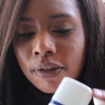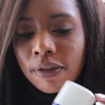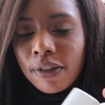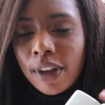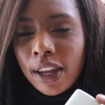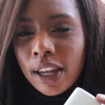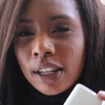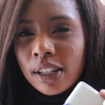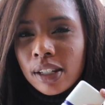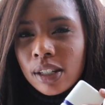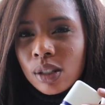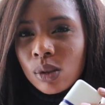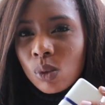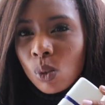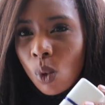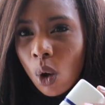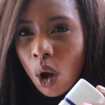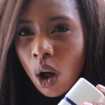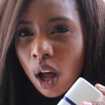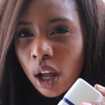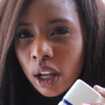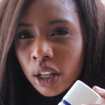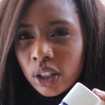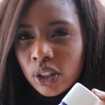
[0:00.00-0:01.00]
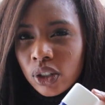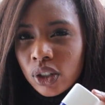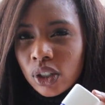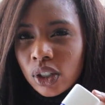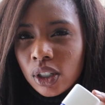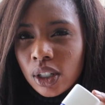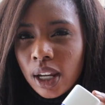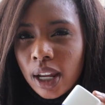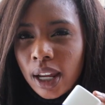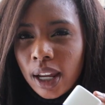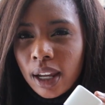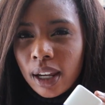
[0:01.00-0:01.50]
face
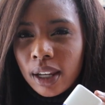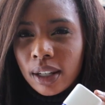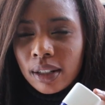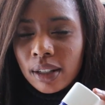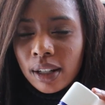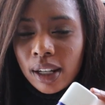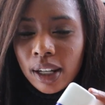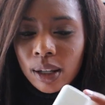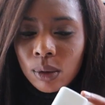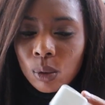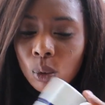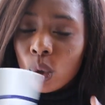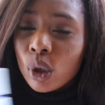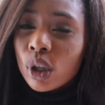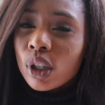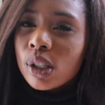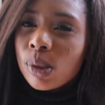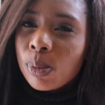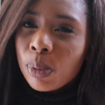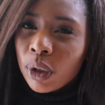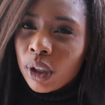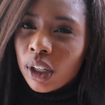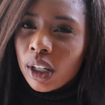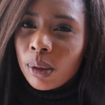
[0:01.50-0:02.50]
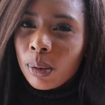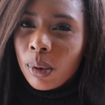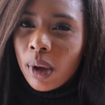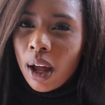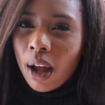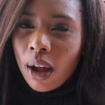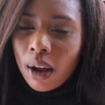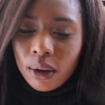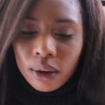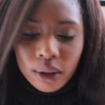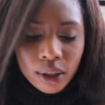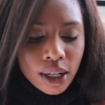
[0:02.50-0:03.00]
wash, and it works pretty
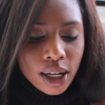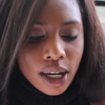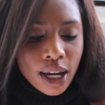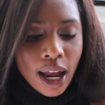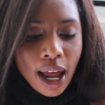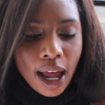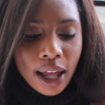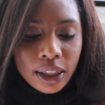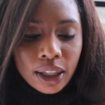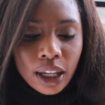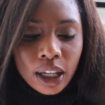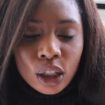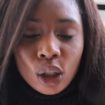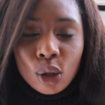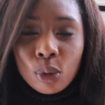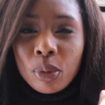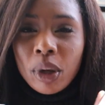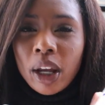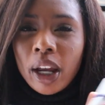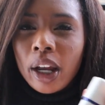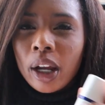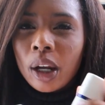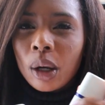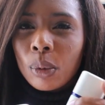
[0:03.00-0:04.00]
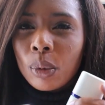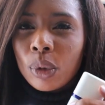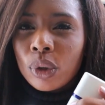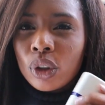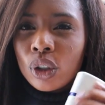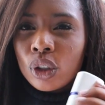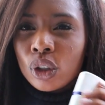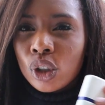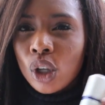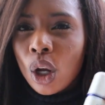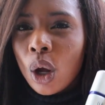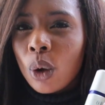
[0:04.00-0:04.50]
well. And then you pair it with
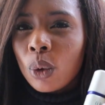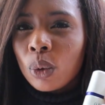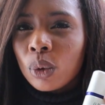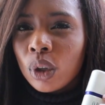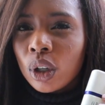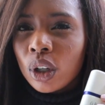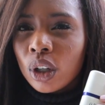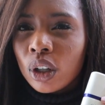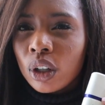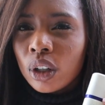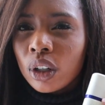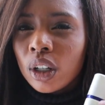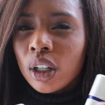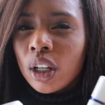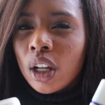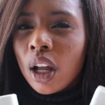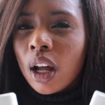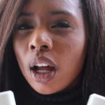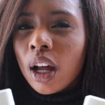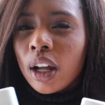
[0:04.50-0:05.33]
the toner.